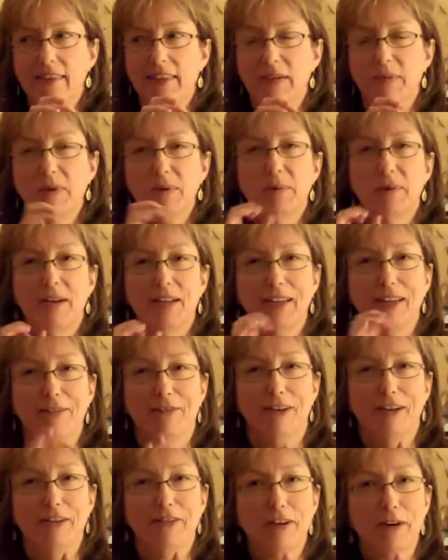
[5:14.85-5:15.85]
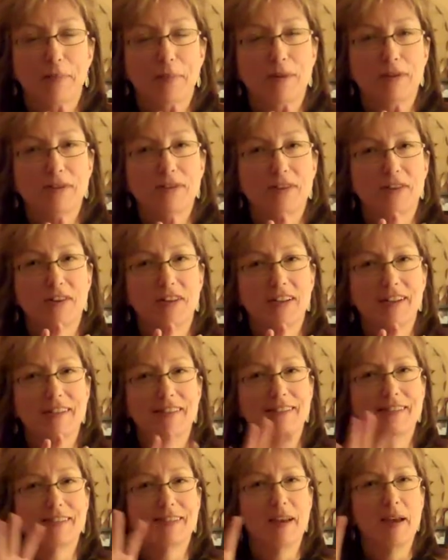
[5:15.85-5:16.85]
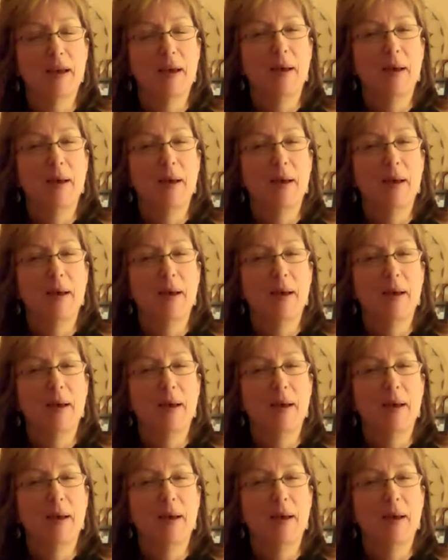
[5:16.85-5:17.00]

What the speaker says: that we want to get rid of our personas,